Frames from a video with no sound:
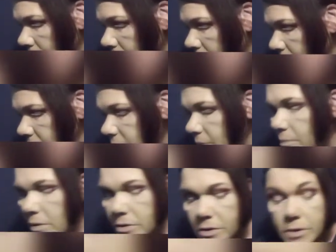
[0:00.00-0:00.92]
Where's the
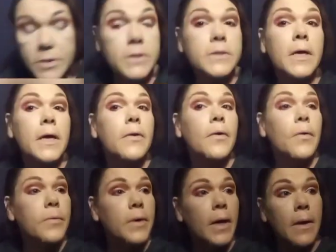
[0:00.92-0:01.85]
brush I just had?
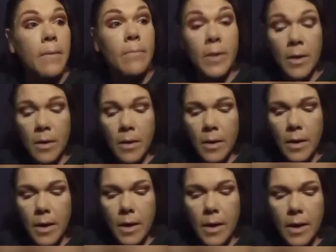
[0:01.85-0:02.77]
Okay.
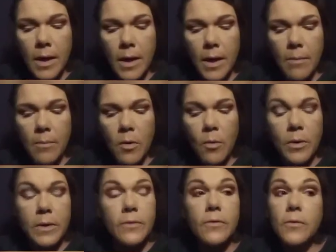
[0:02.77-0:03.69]
And I am
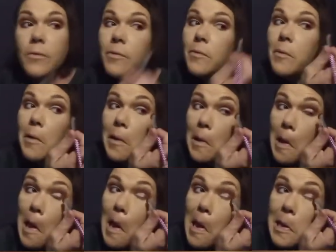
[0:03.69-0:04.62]
going to
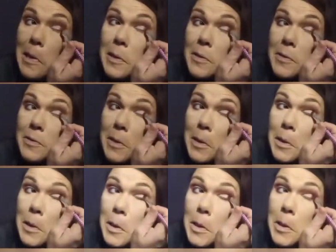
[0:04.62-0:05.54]
just a
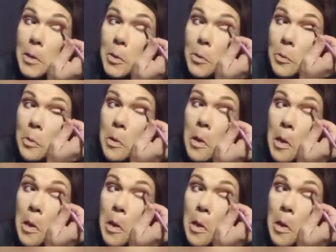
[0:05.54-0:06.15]
little